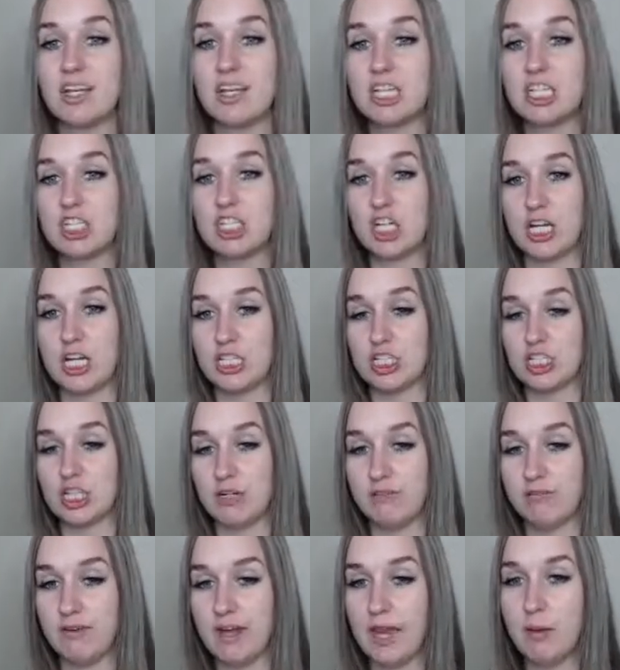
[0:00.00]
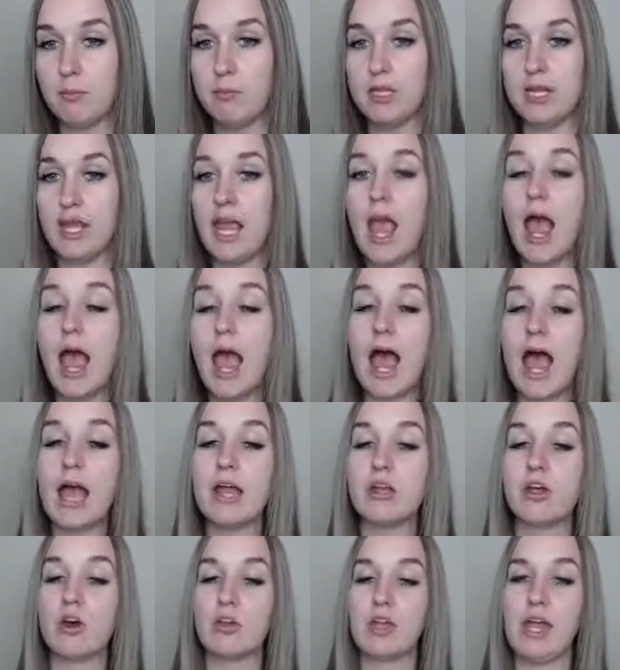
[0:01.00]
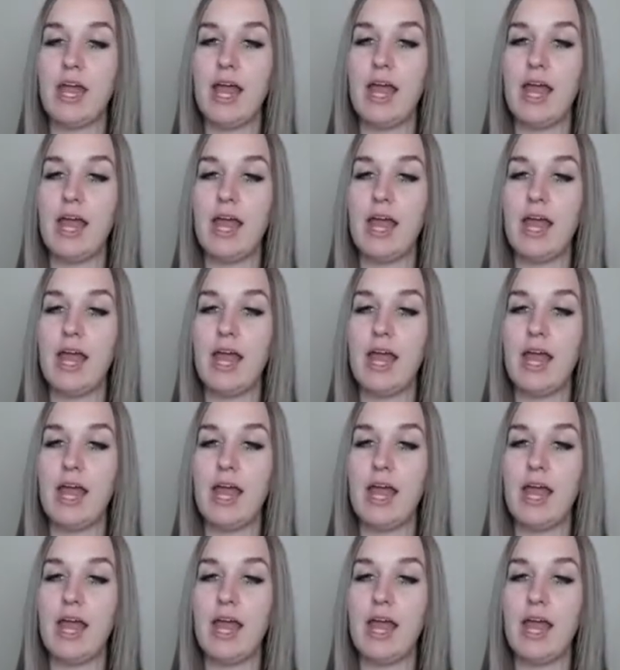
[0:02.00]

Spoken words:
going to change their family? I know that